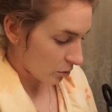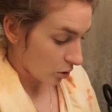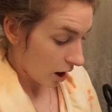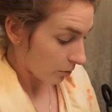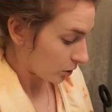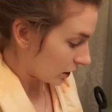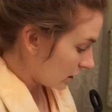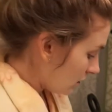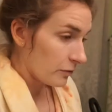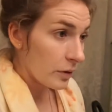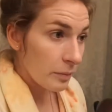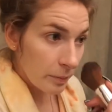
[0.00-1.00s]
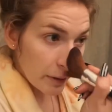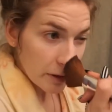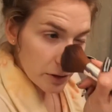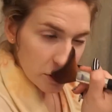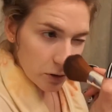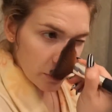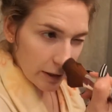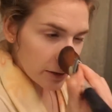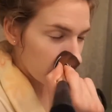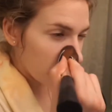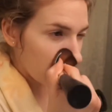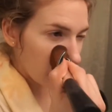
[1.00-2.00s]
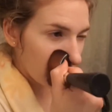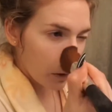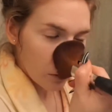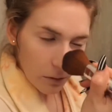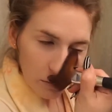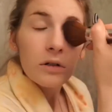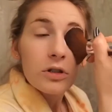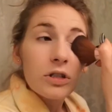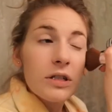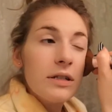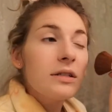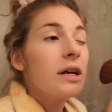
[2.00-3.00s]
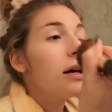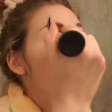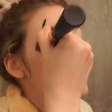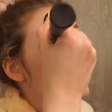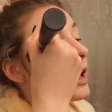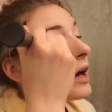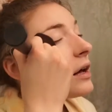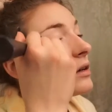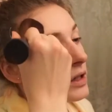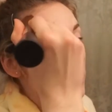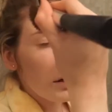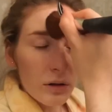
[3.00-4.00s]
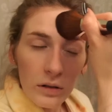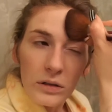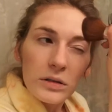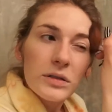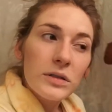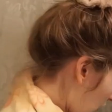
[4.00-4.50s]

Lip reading: properly from Best Dress video, she said that e-girls